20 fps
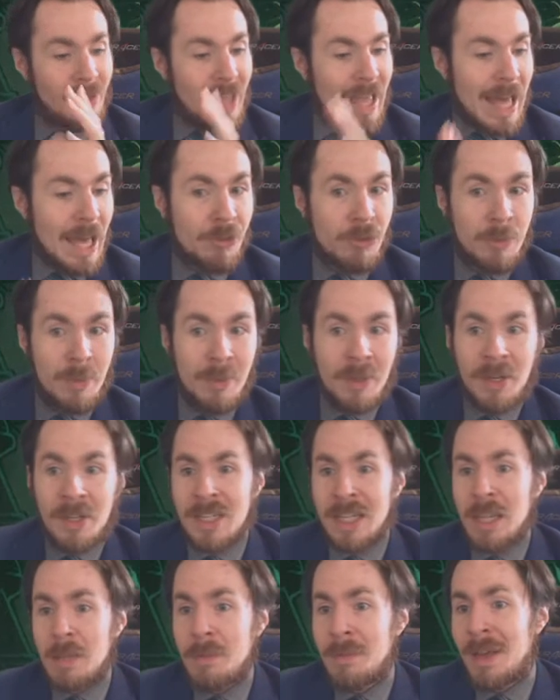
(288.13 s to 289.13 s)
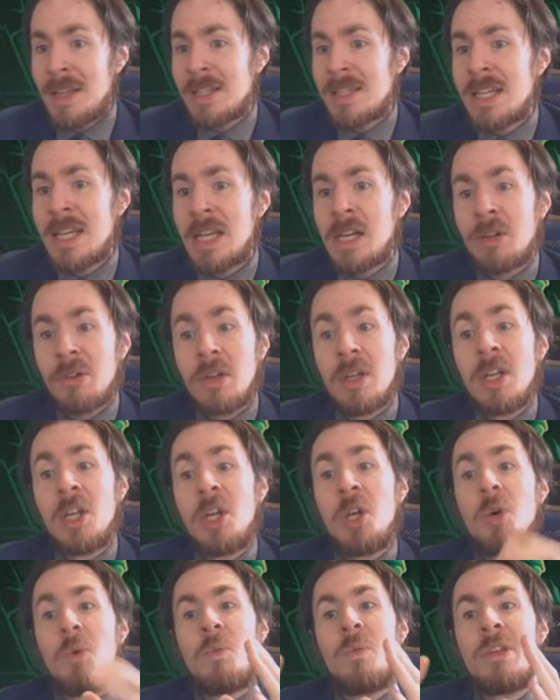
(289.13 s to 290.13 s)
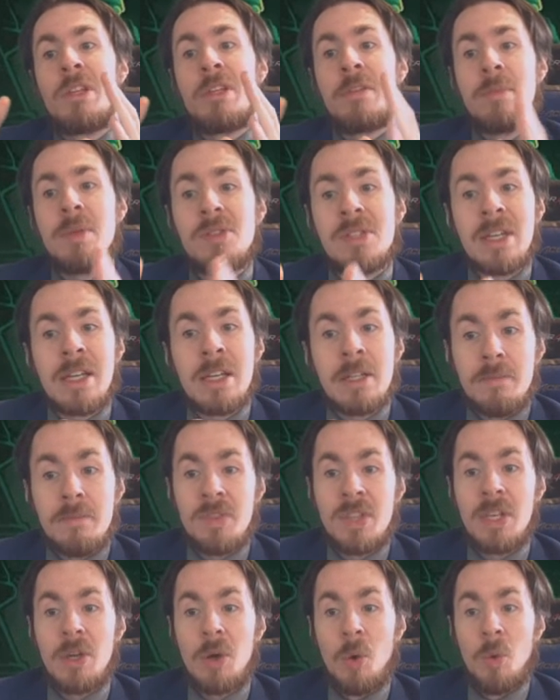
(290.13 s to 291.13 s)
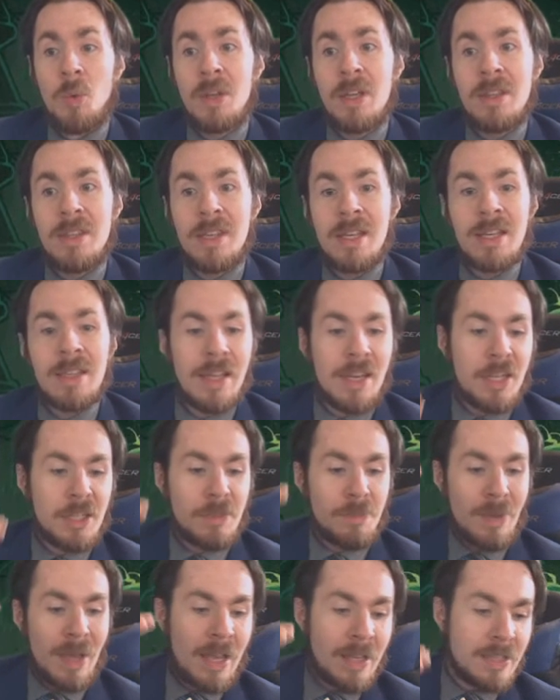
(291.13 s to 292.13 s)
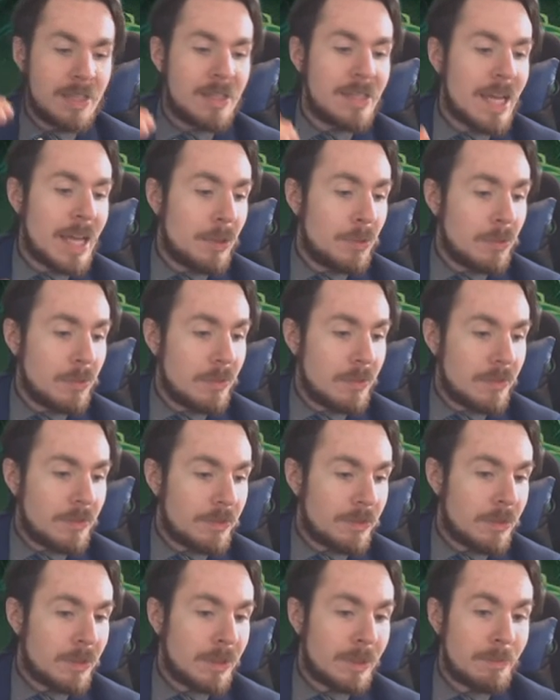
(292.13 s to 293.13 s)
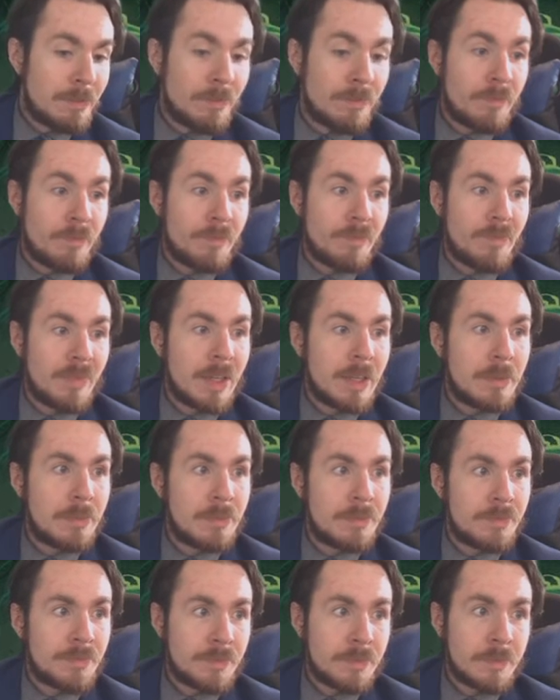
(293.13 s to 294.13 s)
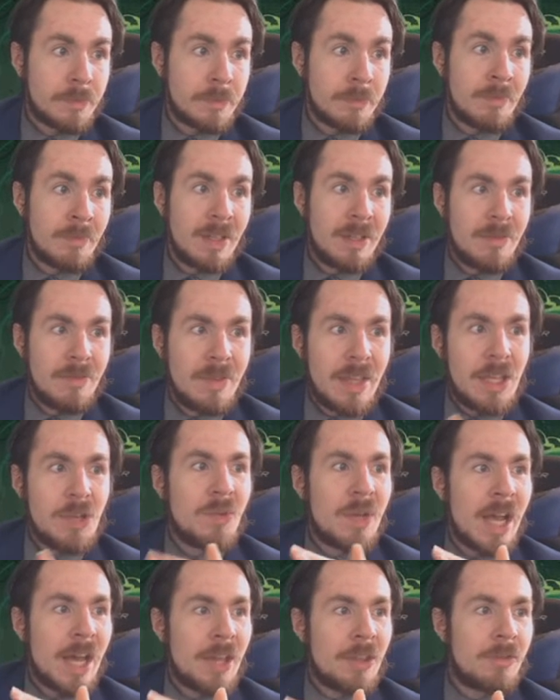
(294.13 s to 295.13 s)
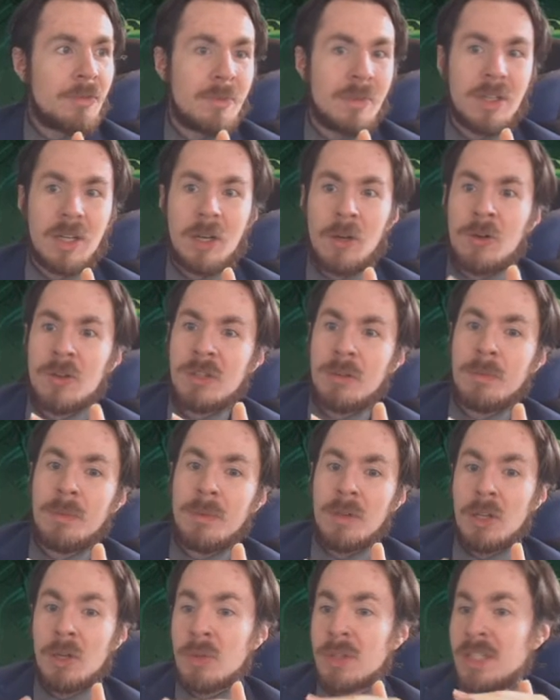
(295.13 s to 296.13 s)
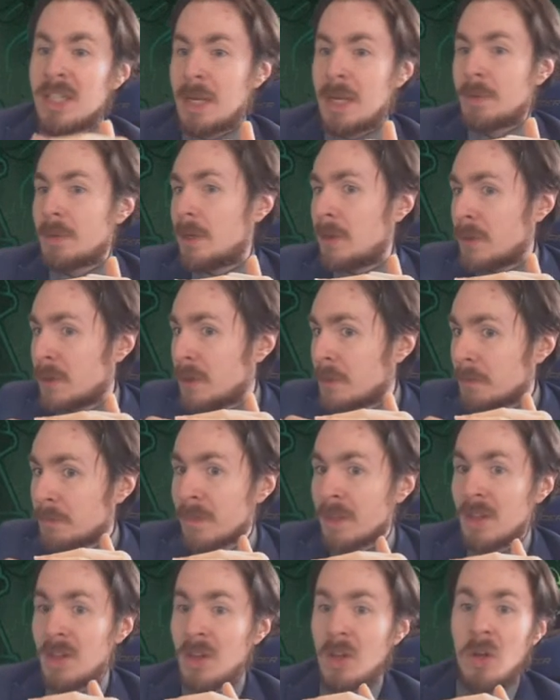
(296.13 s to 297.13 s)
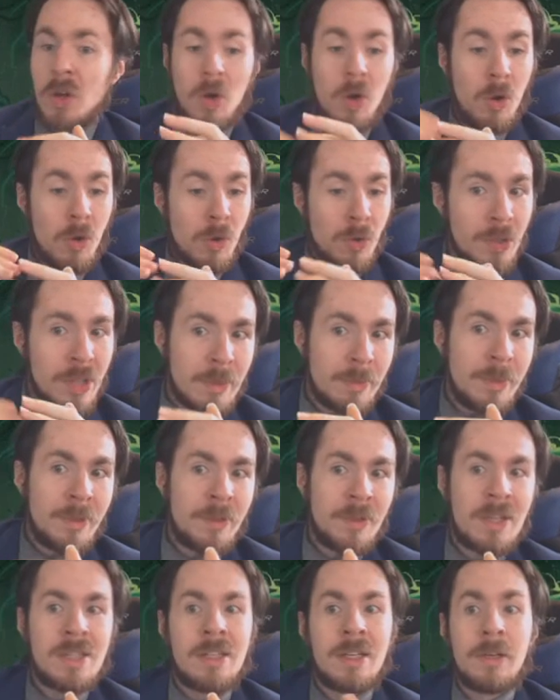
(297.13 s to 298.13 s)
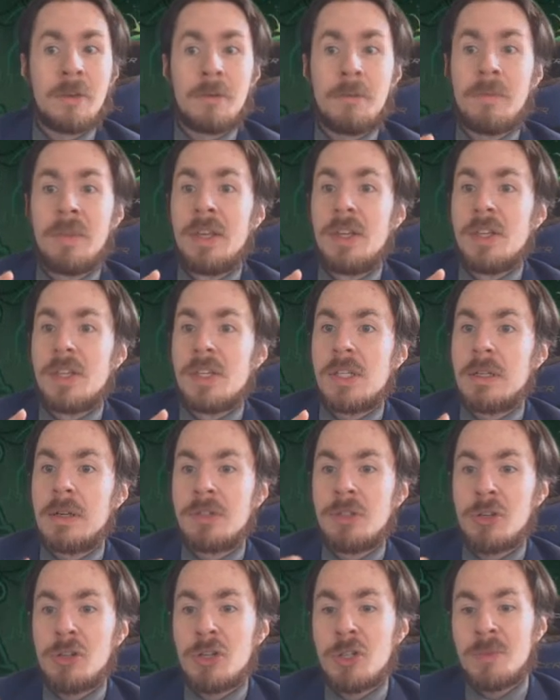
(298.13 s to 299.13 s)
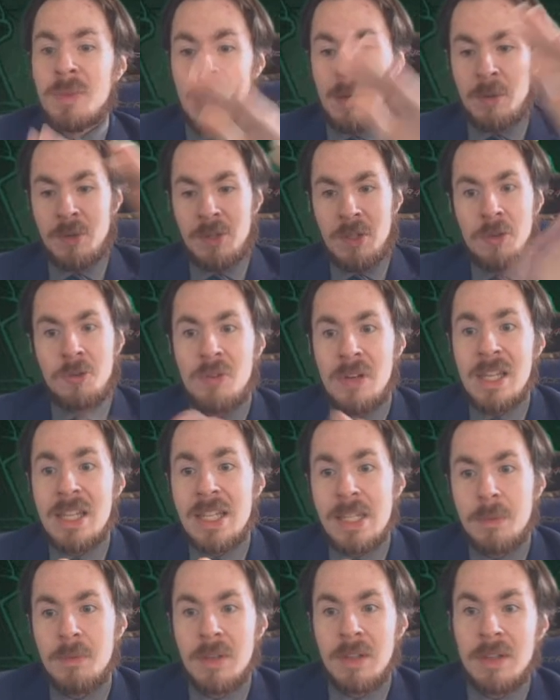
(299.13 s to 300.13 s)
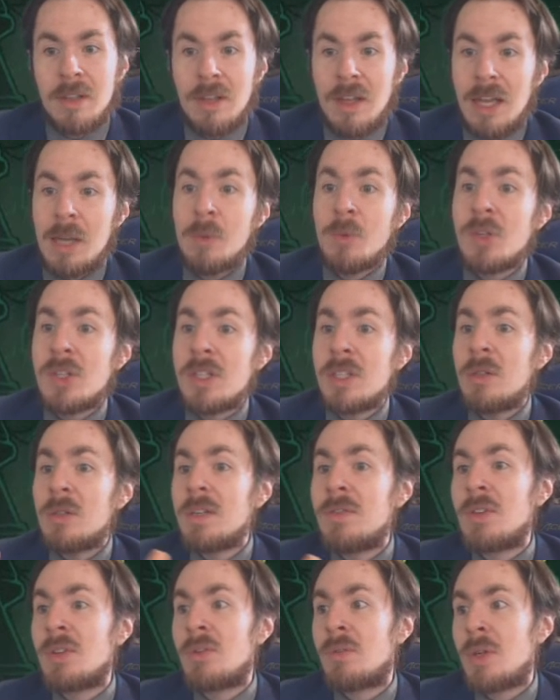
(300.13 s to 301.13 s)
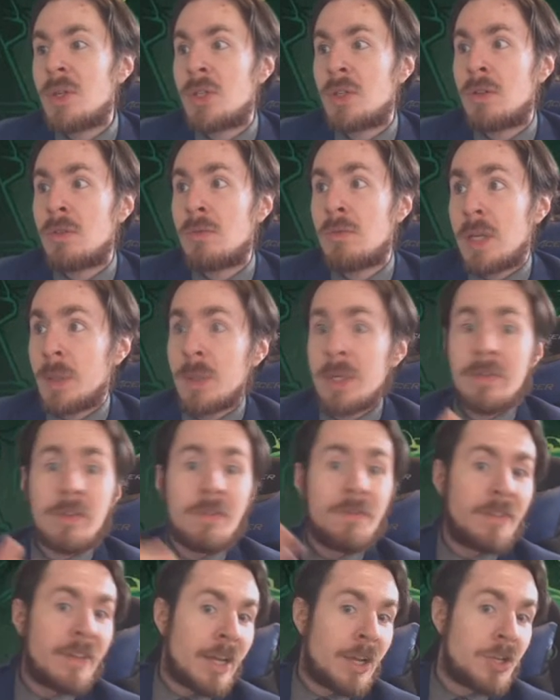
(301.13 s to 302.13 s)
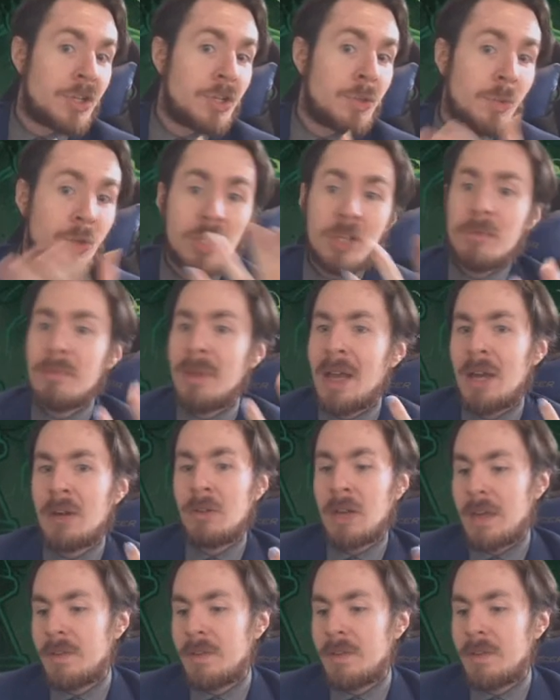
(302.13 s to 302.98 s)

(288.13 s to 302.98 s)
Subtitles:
How do abilities actually pass down? When you mutate, the only thing that is passed down from that you gather from the cards that are below the top card are the abilities there. So if Dirge Bat was underneath something, it would still give the creature, it will give it flash, which can matter.